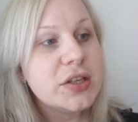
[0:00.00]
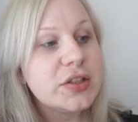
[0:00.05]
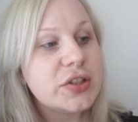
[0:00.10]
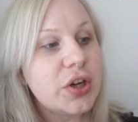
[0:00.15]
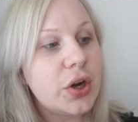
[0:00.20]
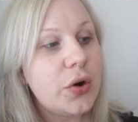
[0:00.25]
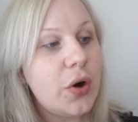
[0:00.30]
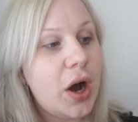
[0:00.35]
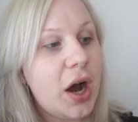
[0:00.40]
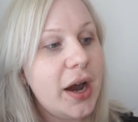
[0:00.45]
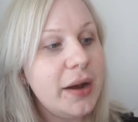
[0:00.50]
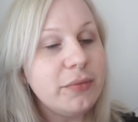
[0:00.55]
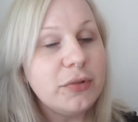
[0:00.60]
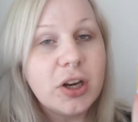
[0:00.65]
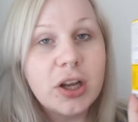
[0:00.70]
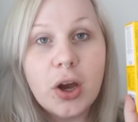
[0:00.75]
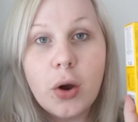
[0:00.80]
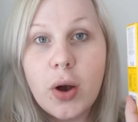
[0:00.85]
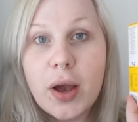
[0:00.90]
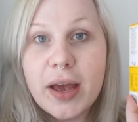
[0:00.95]
So I'm
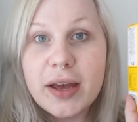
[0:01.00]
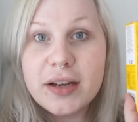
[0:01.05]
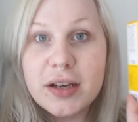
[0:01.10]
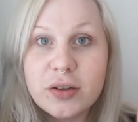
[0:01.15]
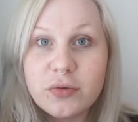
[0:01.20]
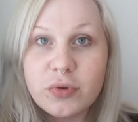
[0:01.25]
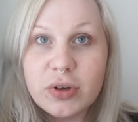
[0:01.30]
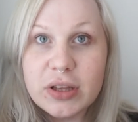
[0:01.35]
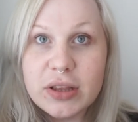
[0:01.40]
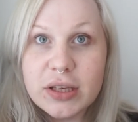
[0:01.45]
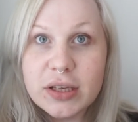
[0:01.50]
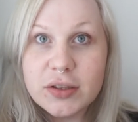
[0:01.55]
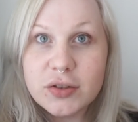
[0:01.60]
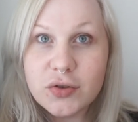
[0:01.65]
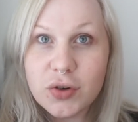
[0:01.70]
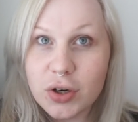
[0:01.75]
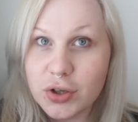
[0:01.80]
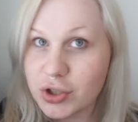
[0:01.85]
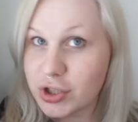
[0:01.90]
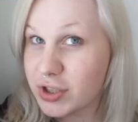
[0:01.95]
gonna go ahead and read the
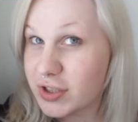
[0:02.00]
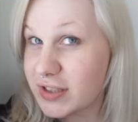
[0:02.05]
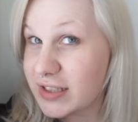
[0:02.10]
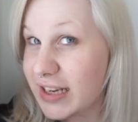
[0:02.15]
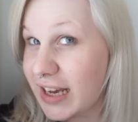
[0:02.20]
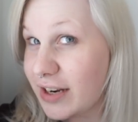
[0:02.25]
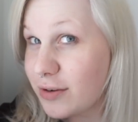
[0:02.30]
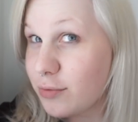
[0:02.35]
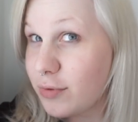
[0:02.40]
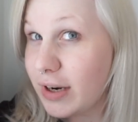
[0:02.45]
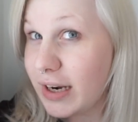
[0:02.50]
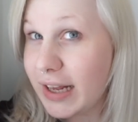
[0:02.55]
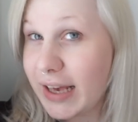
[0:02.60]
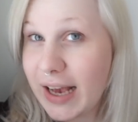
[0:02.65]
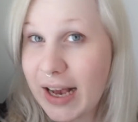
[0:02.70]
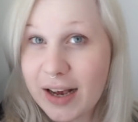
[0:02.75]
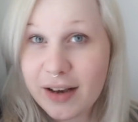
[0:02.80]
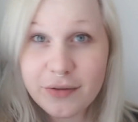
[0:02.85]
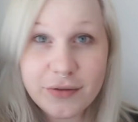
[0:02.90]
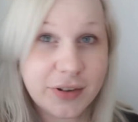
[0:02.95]
instructions and really
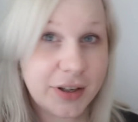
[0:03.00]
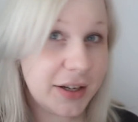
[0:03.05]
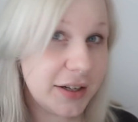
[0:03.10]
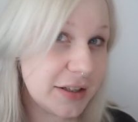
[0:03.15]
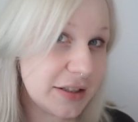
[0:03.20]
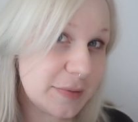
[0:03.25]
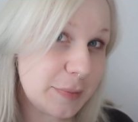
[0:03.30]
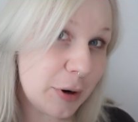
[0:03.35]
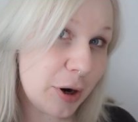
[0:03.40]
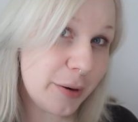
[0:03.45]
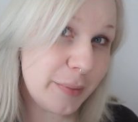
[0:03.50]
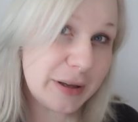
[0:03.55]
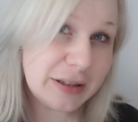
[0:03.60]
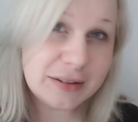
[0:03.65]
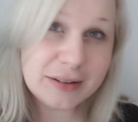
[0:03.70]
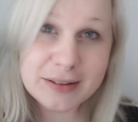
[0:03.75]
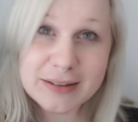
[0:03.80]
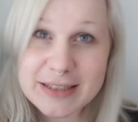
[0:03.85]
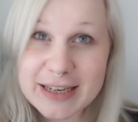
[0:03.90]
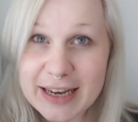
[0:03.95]
have an
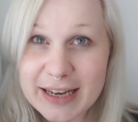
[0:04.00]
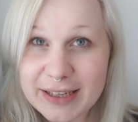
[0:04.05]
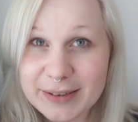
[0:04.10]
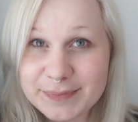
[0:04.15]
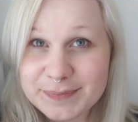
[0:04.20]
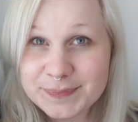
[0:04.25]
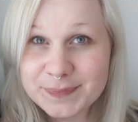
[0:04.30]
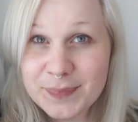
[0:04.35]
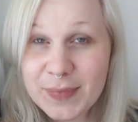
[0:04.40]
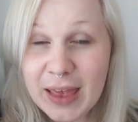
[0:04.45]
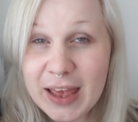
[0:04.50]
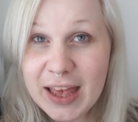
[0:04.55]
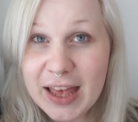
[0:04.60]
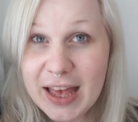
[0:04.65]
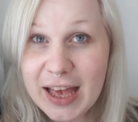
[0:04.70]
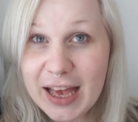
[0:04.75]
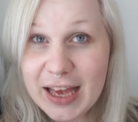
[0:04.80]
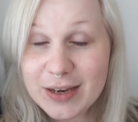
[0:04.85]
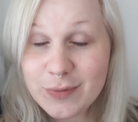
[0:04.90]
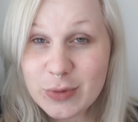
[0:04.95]
experimental day,
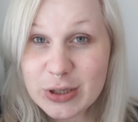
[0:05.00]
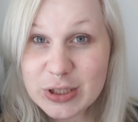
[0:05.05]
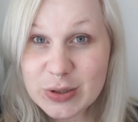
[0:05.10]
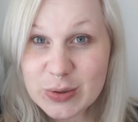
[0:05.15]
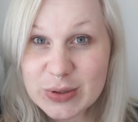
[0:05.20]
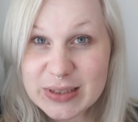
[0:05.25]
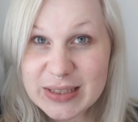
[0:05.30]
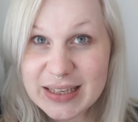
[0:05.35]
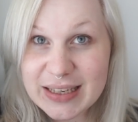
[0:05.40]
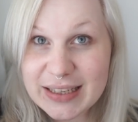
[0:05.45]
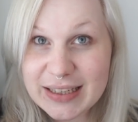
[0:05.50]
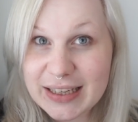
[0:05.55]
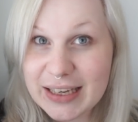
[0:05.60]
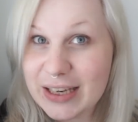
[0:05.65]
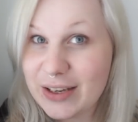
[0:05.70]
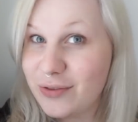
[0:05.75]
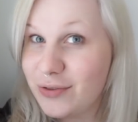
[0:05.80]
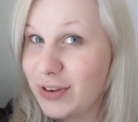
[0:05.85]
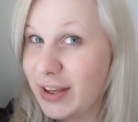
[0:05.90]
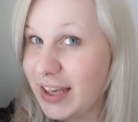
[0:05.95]
and we shall see
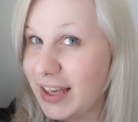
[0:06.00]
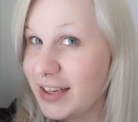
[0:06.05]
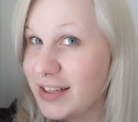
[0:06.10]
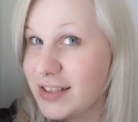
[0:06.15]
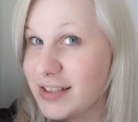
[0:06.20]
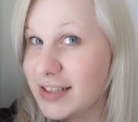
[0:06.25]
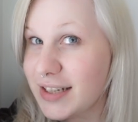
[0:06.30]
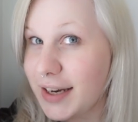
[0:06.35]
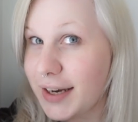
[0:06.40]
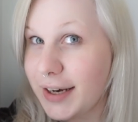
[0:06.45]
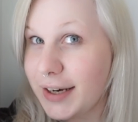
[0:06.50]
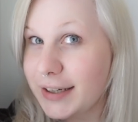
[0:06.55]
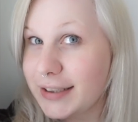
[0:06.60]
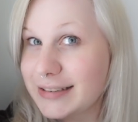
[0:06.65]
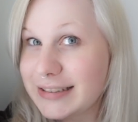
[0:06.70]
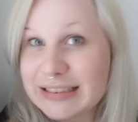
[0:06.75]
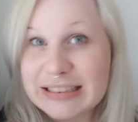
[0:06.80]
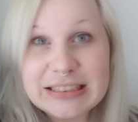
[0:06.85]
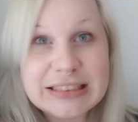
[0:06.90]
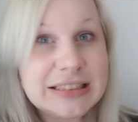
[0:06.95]
if it
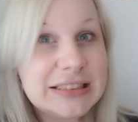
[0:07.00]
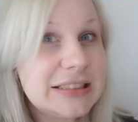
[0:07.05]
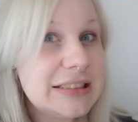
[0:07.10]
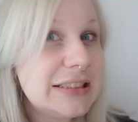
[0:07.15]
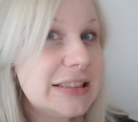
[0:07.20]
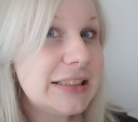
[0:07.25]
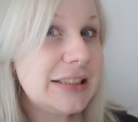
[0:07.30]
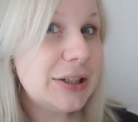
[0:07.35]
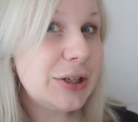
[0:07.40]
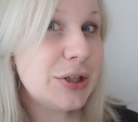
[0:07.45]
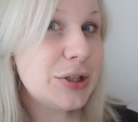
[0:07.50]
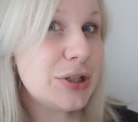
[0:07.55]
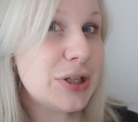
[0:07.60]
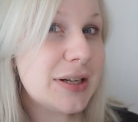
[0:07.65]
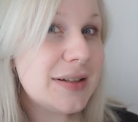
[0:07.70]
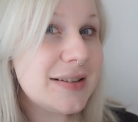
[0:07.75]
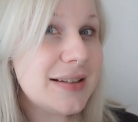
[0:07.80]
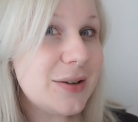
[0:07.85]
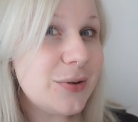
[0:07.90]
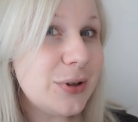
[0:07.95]

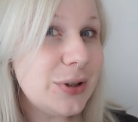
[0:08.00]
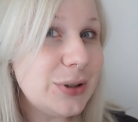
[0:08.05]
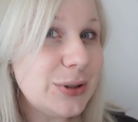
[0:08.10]
turns out